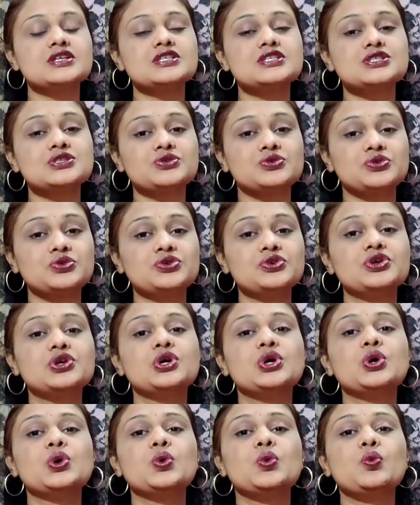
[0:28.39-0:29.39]
So
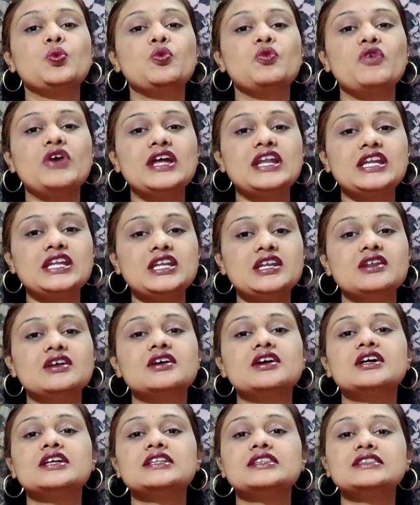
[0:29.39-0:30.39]
when
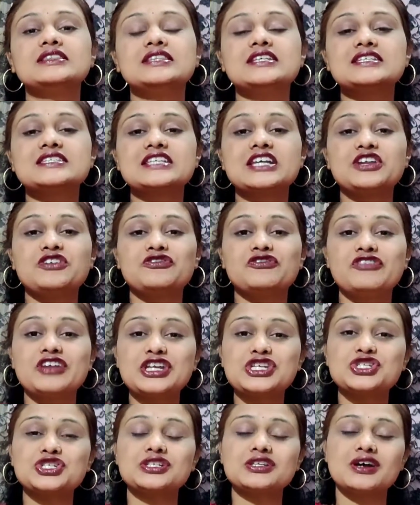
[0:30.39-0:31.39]
this
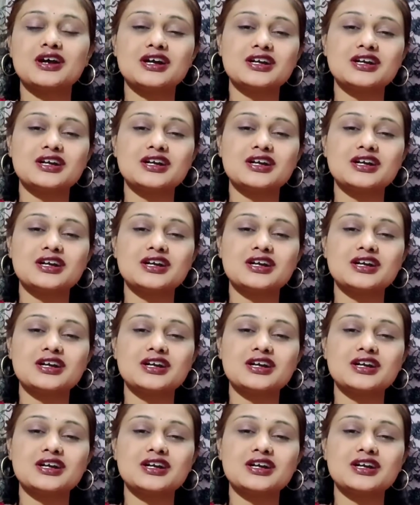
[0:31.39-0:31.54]
infection